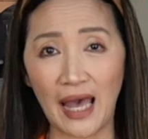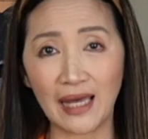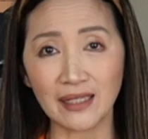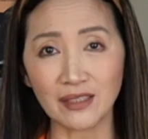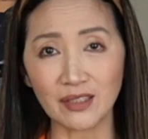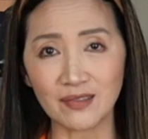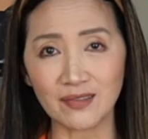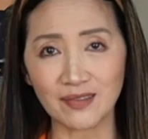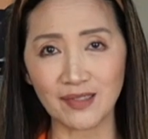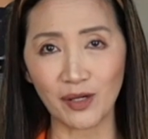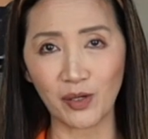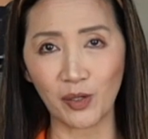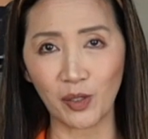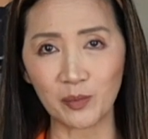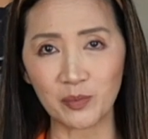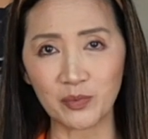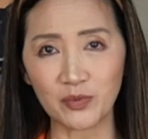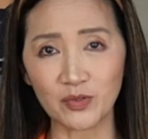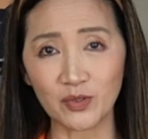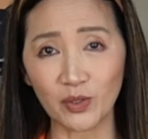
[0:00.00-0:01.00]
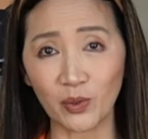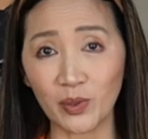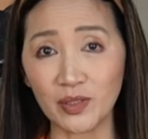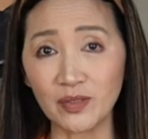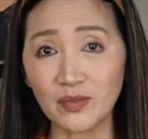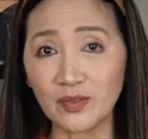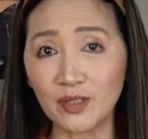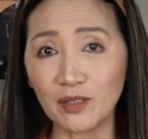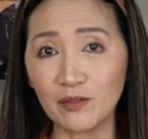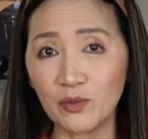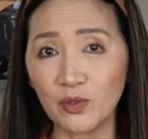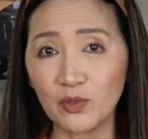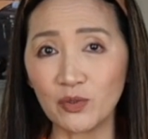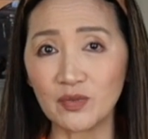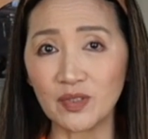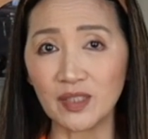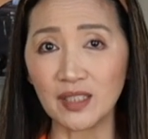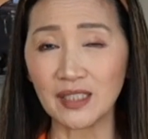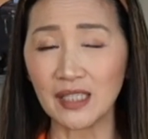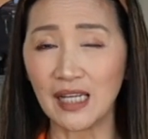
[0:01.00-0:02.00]
and a syrup. So instead of
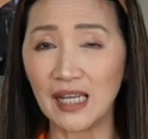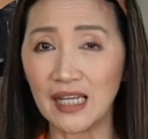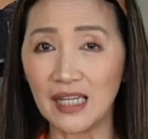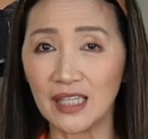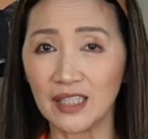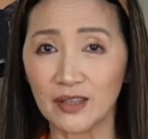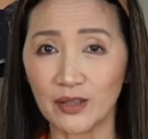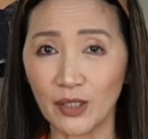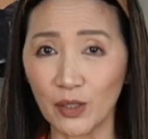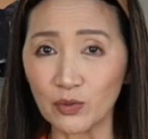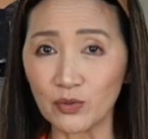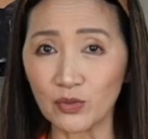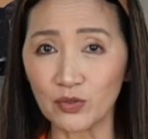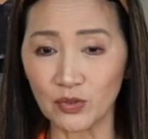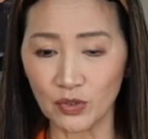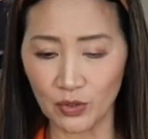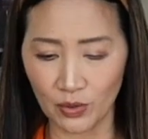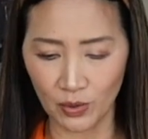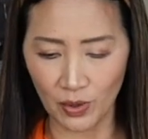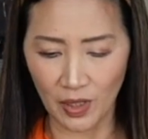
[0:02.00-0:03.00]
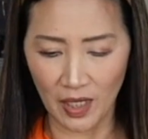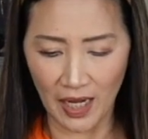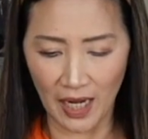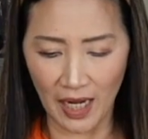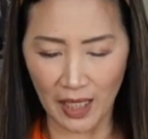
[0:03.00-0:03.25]
using those two,